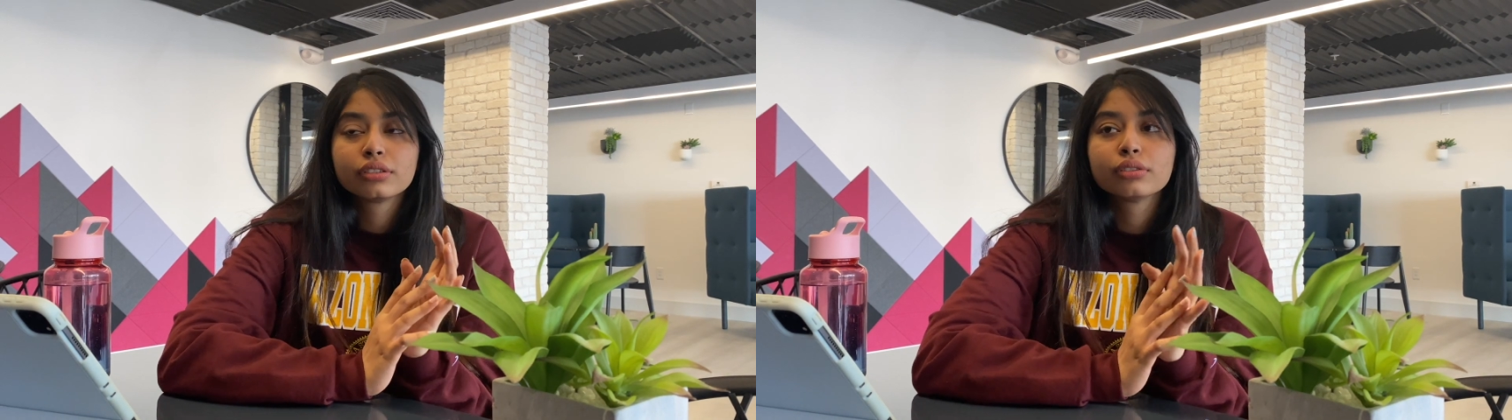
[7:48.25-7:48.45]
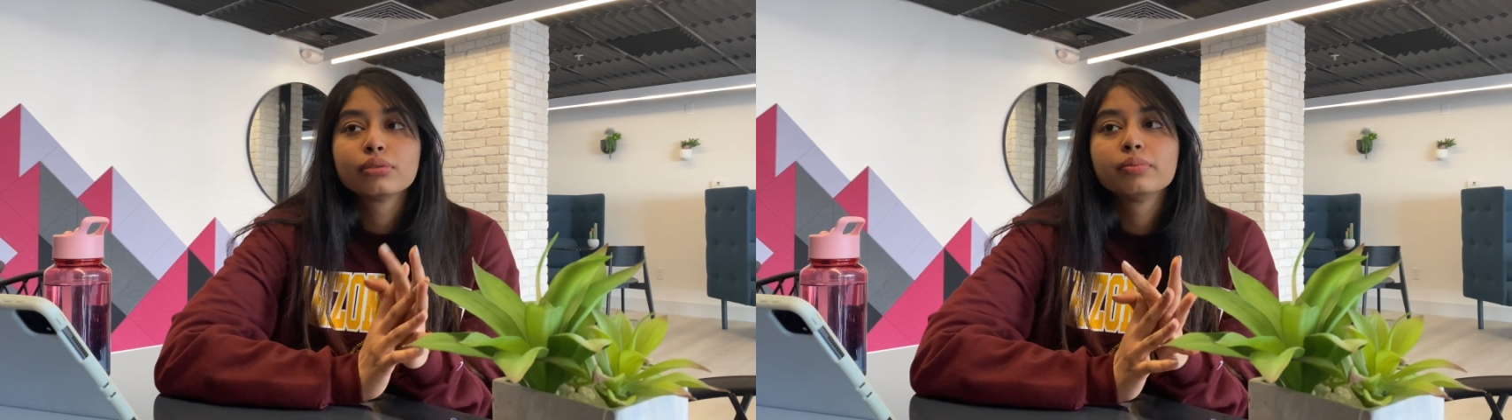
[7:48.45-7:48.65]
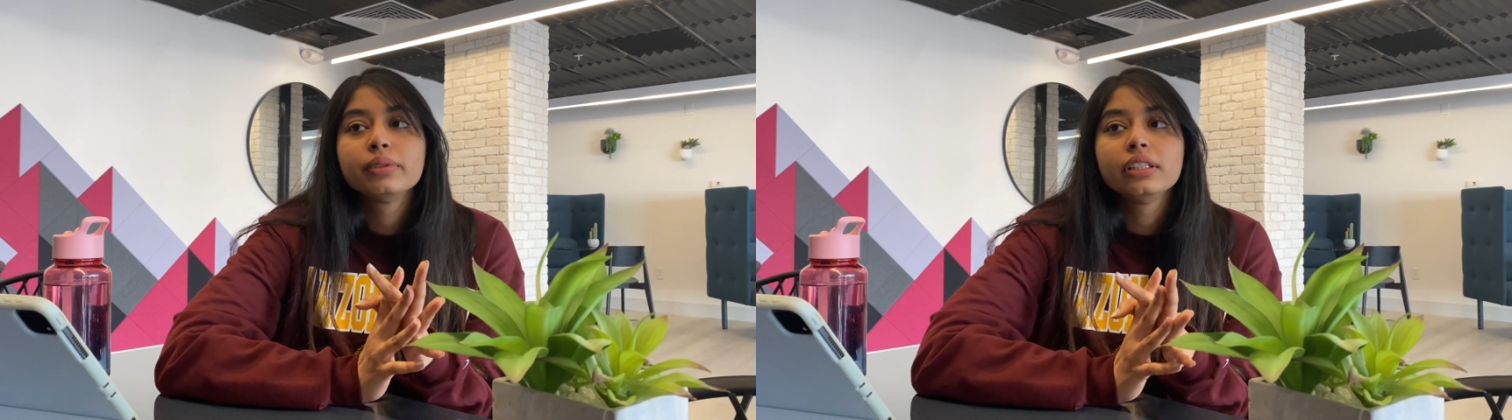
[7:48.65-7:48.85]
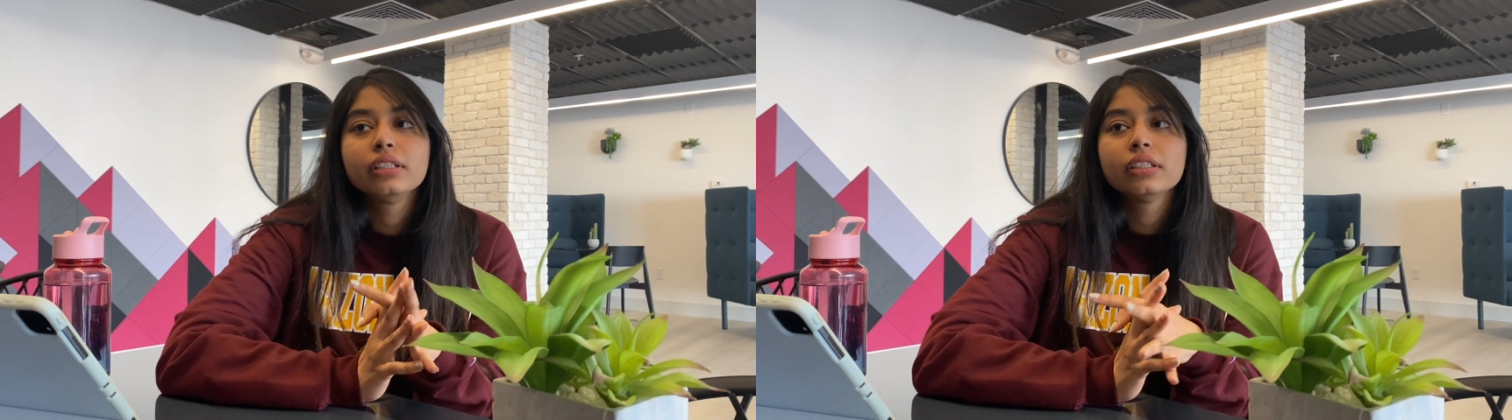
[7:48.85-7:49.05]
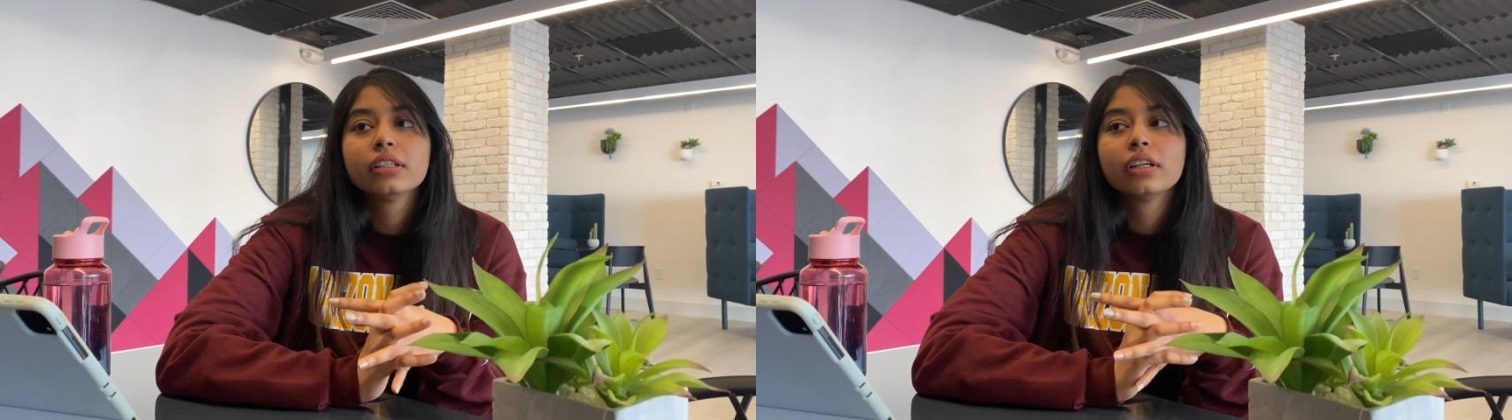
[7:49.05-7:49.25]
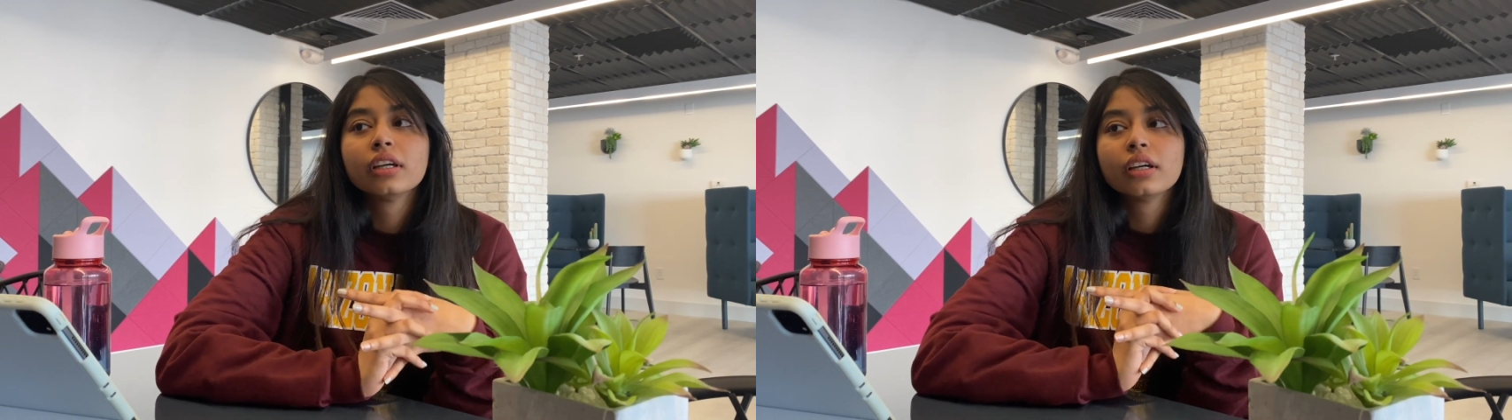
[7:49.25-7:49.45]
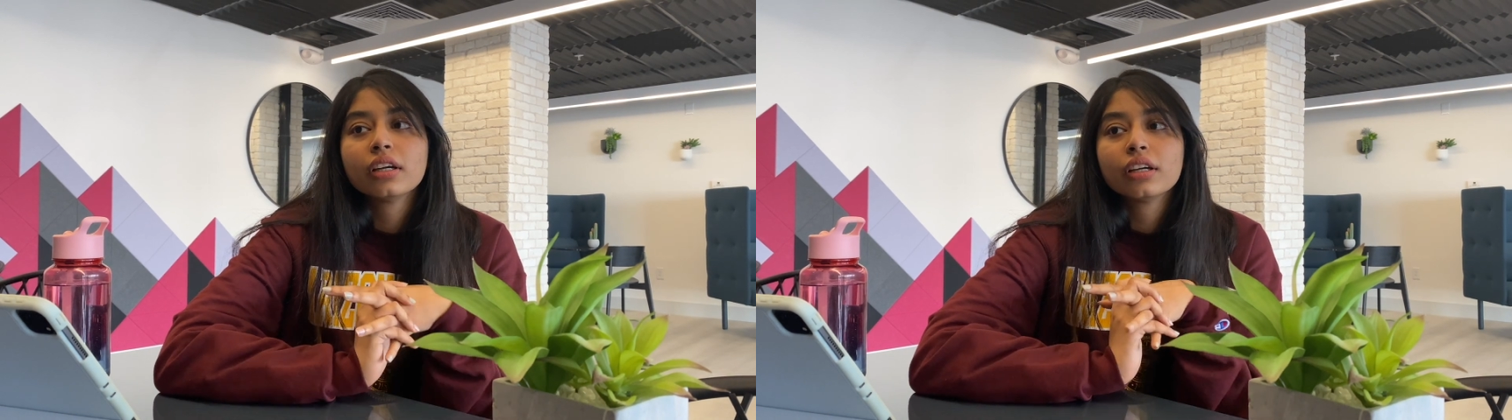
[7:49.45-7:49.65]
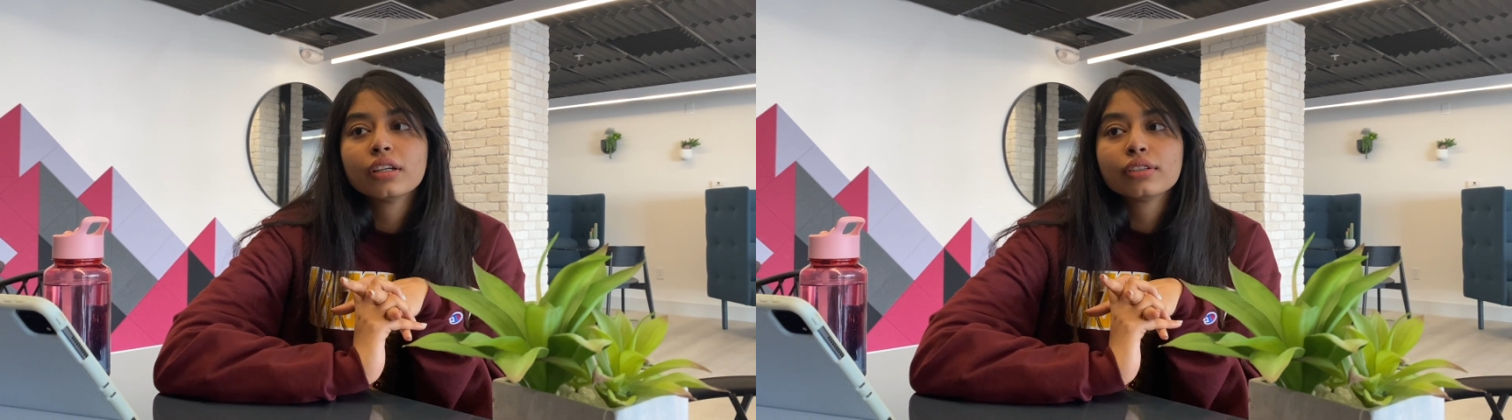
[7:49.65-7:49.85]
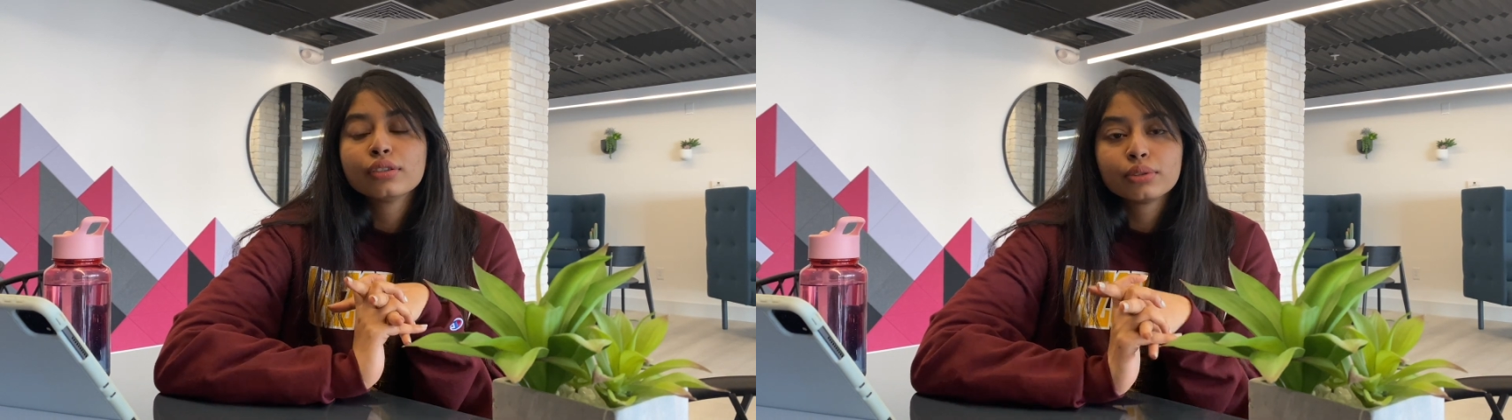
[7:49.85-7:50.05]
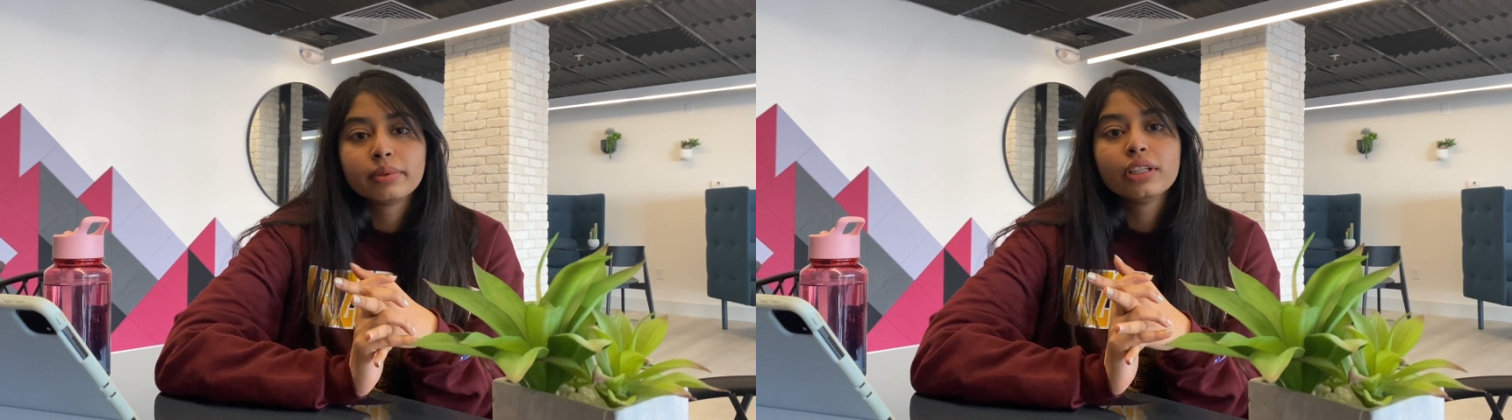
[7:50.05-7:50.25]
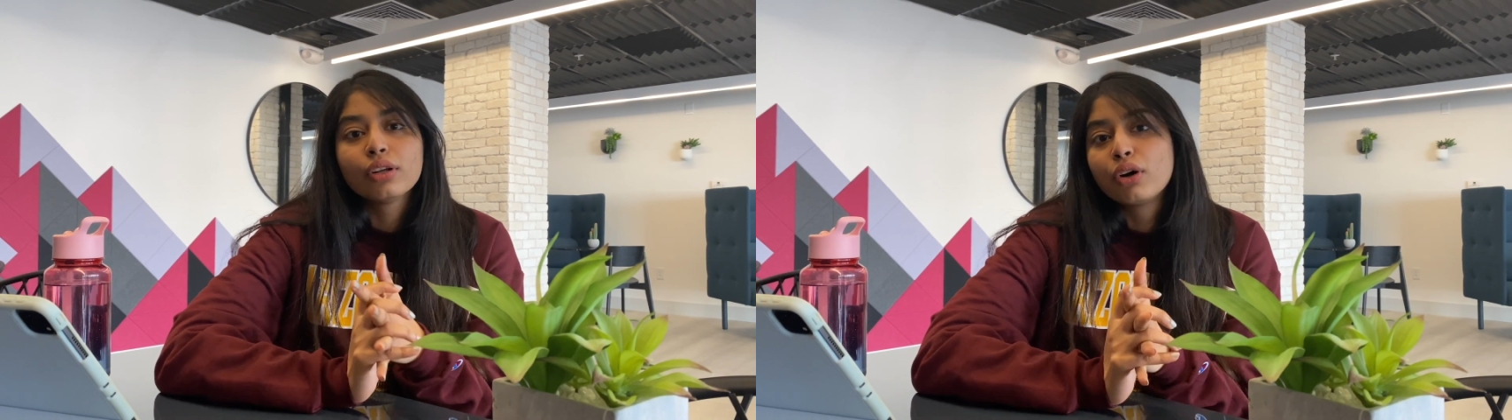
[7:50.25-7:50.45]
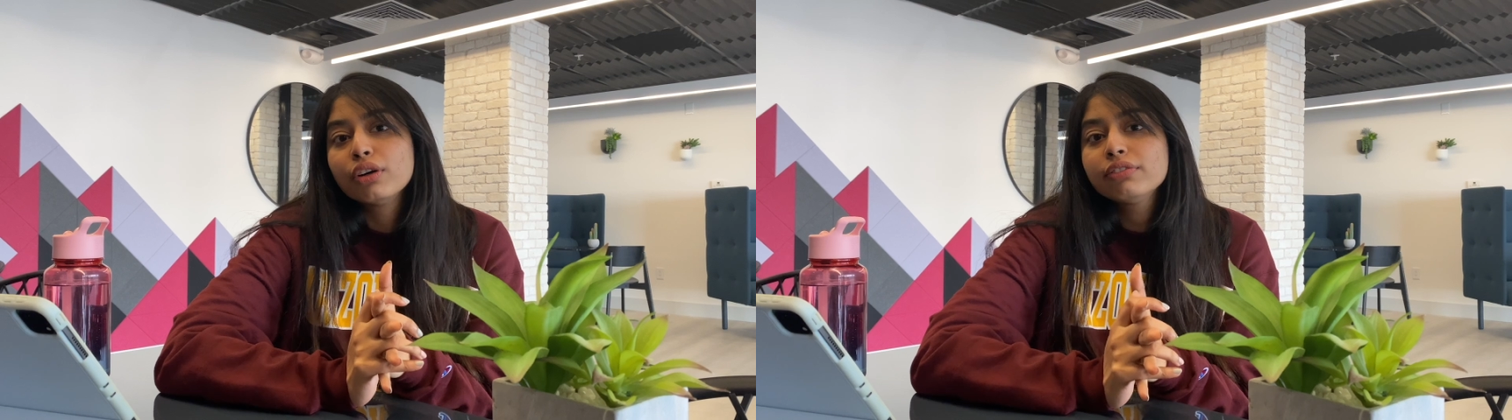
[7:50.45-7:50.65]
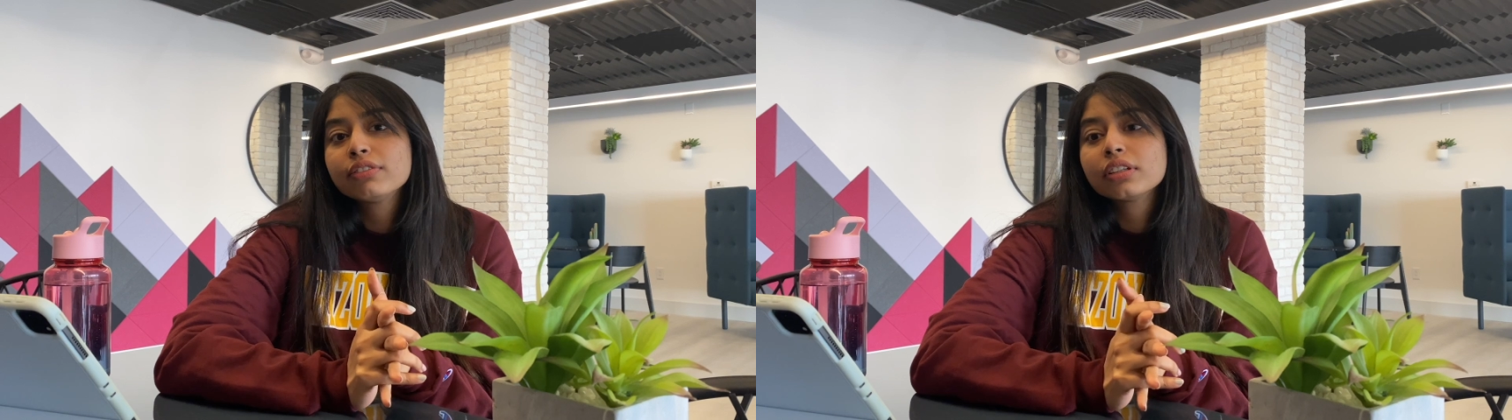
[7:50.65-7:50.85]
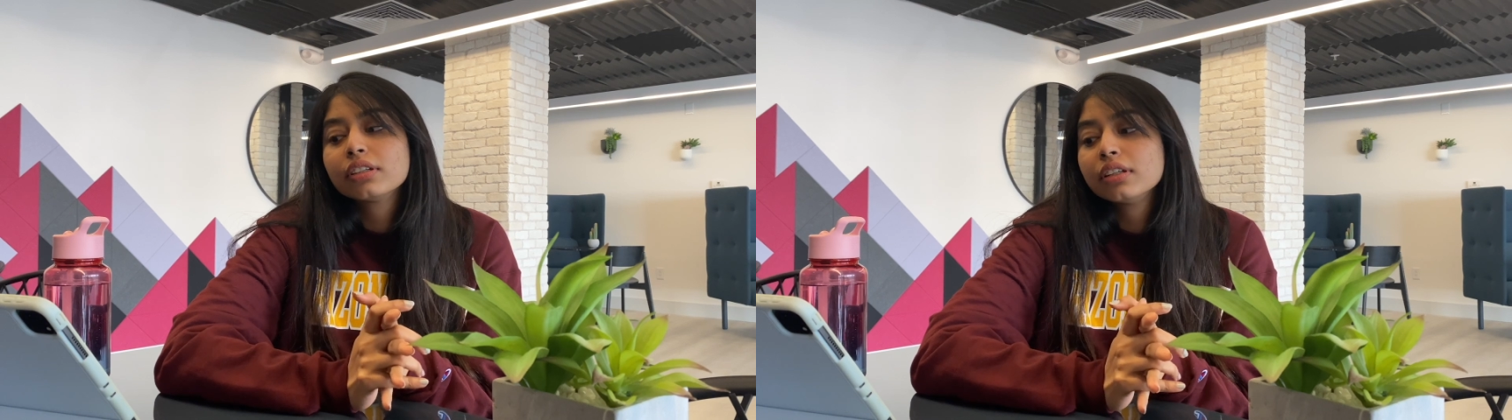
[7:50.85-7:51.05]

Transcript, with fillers: 2b 2b loft